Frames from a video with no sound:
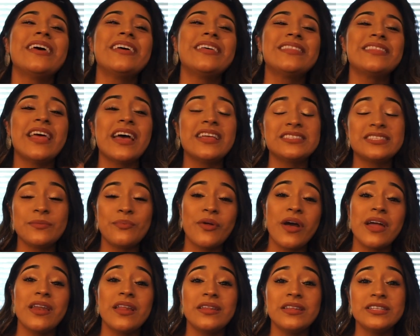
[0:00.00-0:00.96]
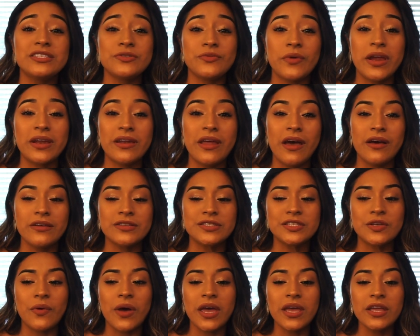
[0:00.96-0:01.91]
that's the plan, at least right now.
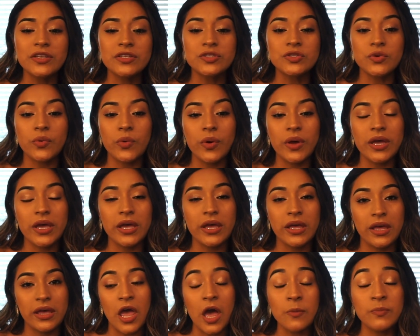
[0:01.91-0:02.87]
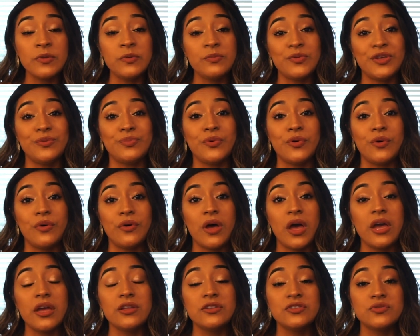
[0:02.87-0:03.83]
So I enjoy helping people.
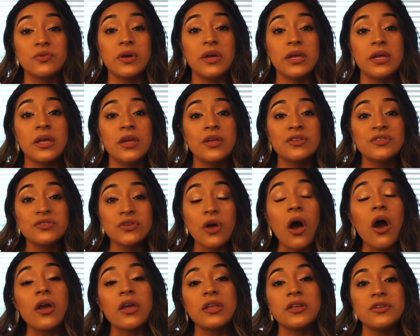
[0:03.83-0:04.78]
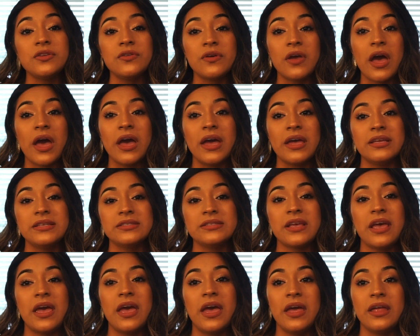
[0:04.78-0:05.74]
I enjoy talking to you
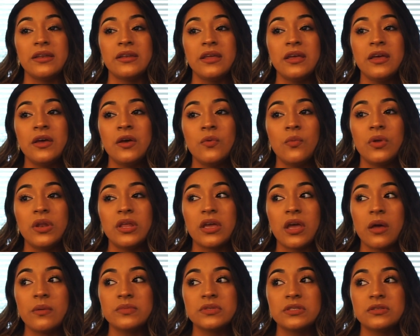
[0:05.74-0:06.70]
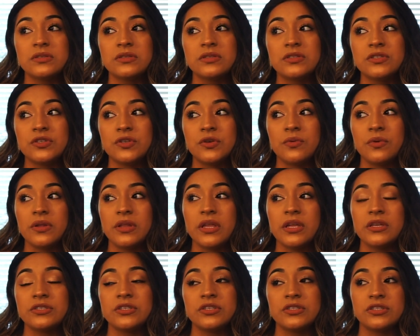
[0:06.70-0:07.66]
guys, and when it comes to
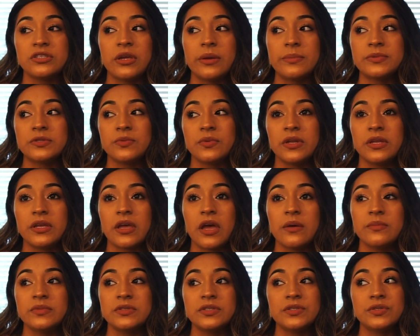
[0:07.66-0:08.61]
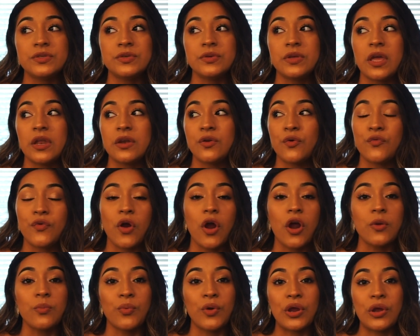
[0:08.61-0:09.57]
relationships, when it comes to getting over
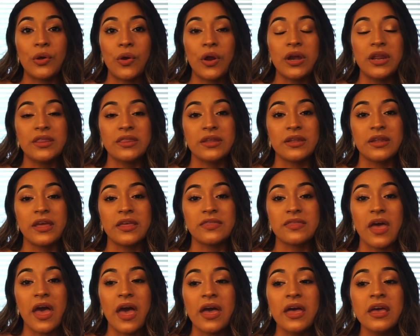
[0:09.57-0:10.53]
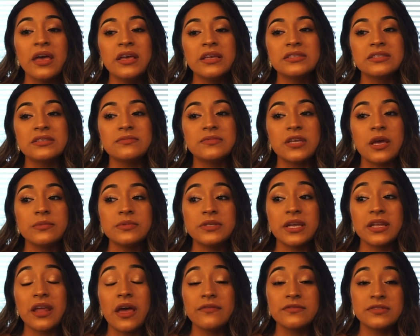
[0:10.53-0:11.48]
heartbreak or anything like that. Sometimes I
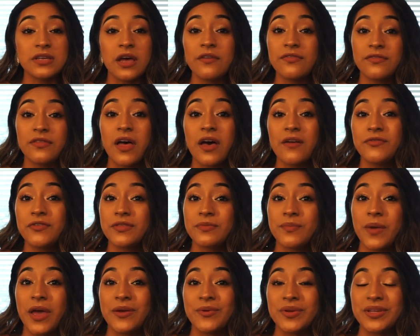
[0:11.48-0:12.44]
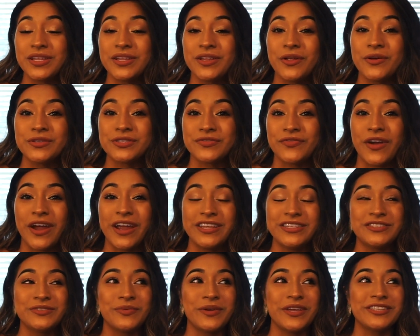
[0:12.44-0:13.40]
can have tough love with my really close
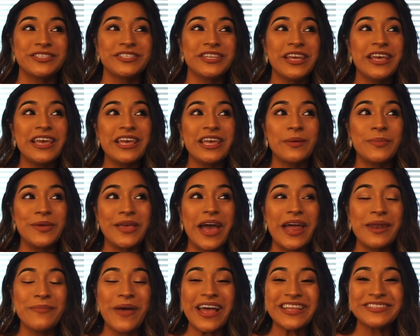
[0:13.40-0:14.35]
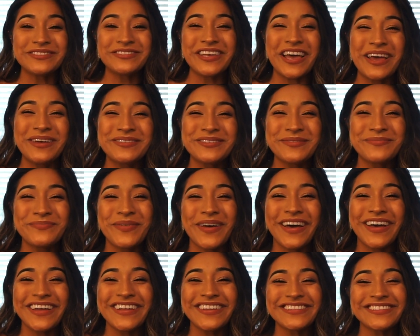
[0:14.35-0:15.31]
friends, which can be kind of bad sometimes,
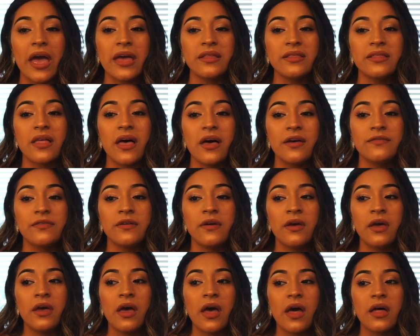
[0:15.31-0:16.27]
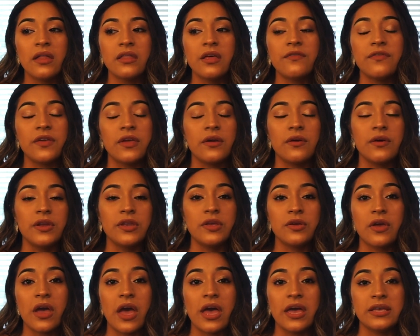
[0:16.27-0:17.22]
but I love hearing
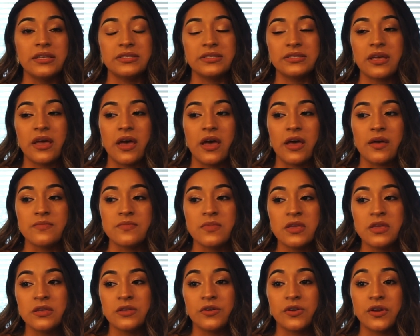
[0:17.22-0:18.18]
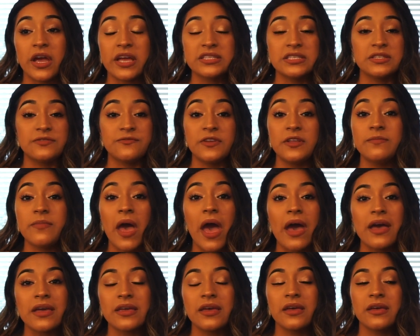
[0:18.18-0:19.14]
you guys, your guys'
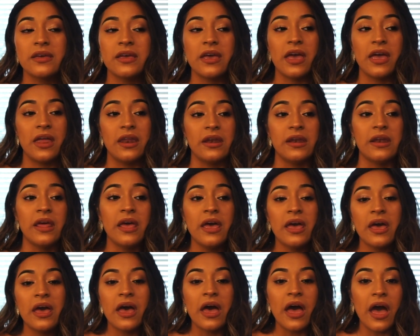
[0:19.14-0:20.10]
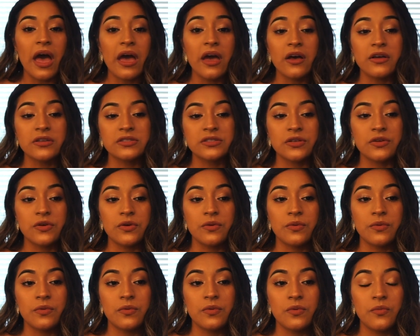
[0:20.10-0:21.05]
feedback, and I
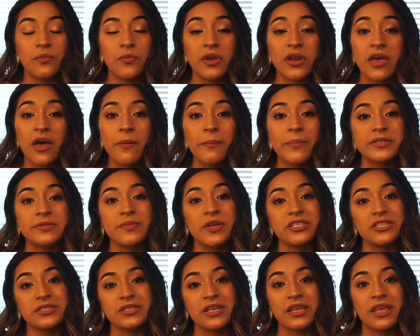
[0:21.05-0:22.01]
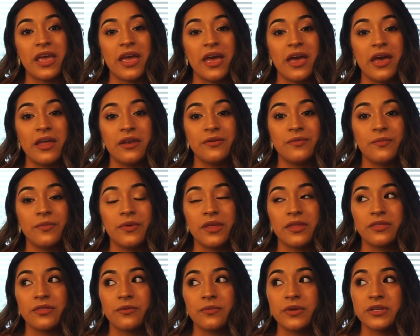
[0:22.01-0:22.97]
also want to help as much as I can
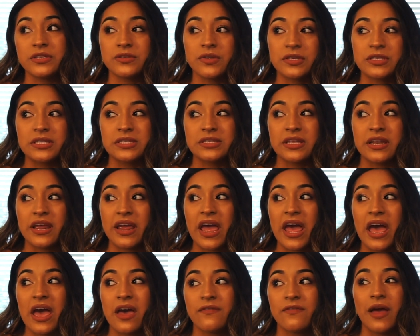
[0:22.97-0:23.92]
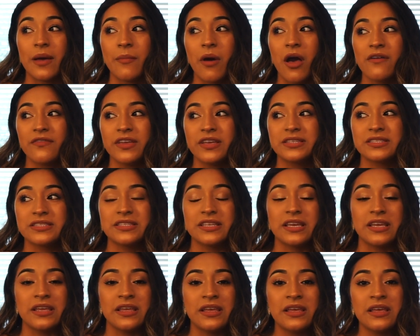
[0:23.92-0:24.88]
with the resources that I have. I'm
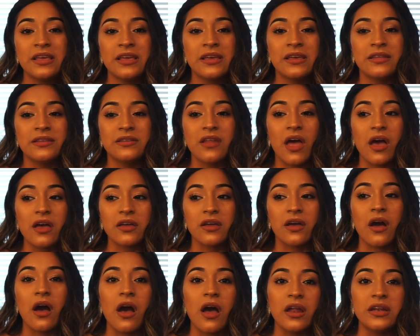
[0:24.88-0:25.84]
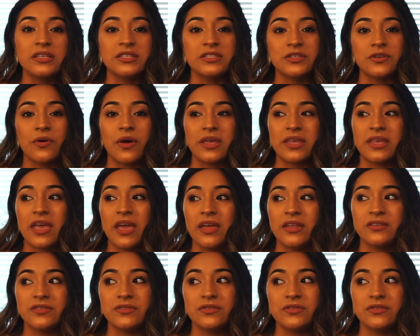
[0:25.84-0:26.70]
obviously not God, so I can't